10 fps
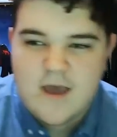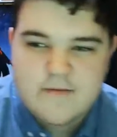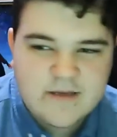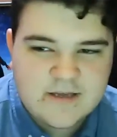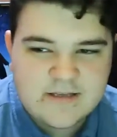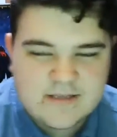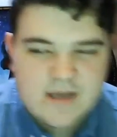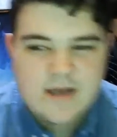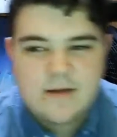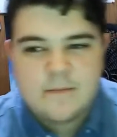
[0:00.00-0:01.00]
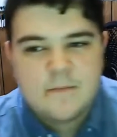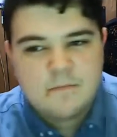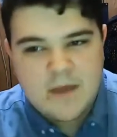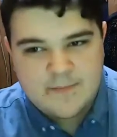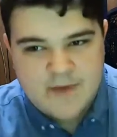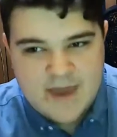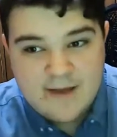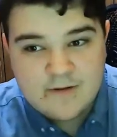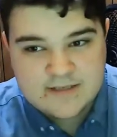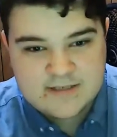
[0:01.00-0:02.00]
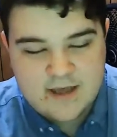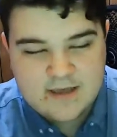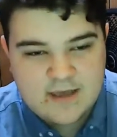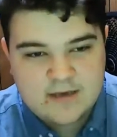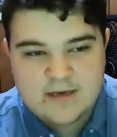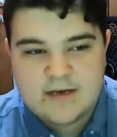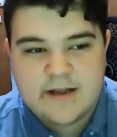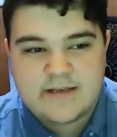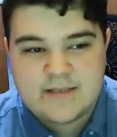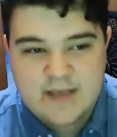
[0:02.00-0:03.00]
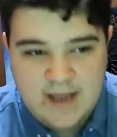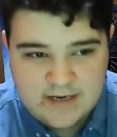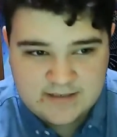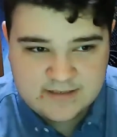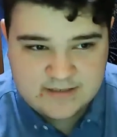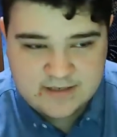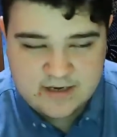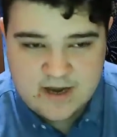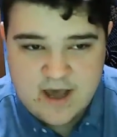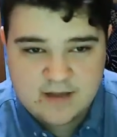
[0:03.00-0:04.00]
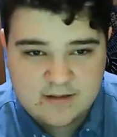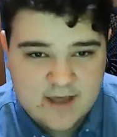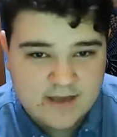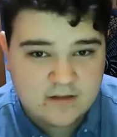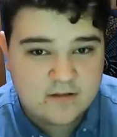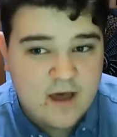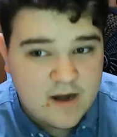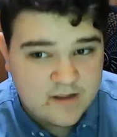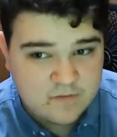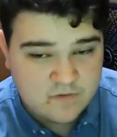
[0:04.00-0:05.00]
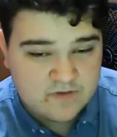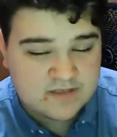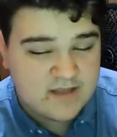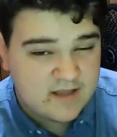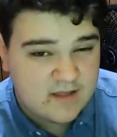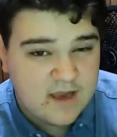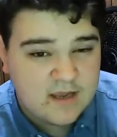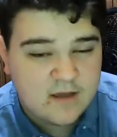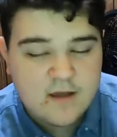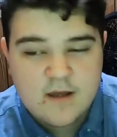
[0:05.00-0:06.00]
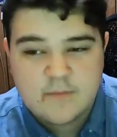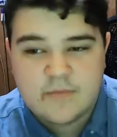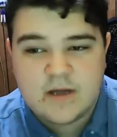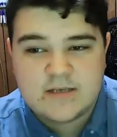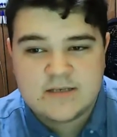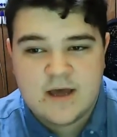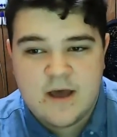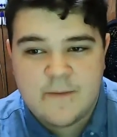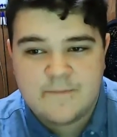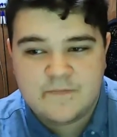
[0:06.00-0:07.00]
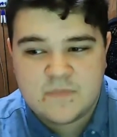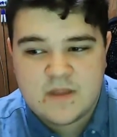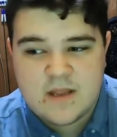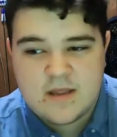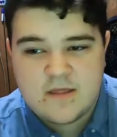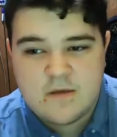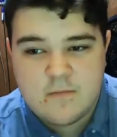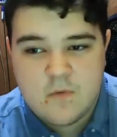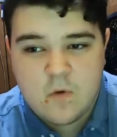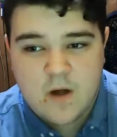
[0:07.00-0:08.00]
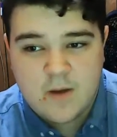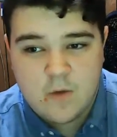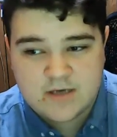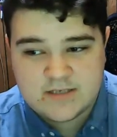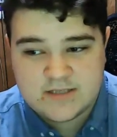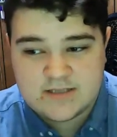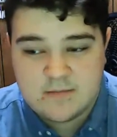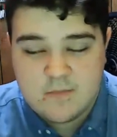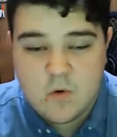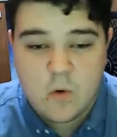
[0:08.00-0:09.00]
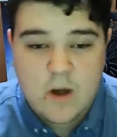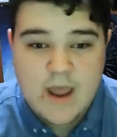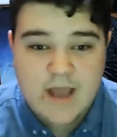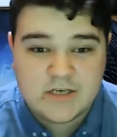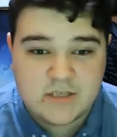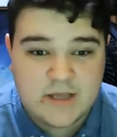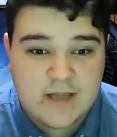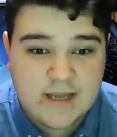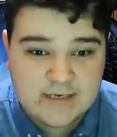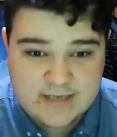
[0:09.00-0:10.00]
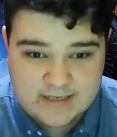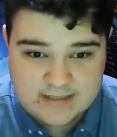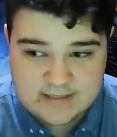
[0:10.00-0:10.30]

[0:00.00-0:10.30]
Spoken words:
Because my parents like it, and I tend to not like a lot of the movies they like, but the more I watched this, the more I actually liked it,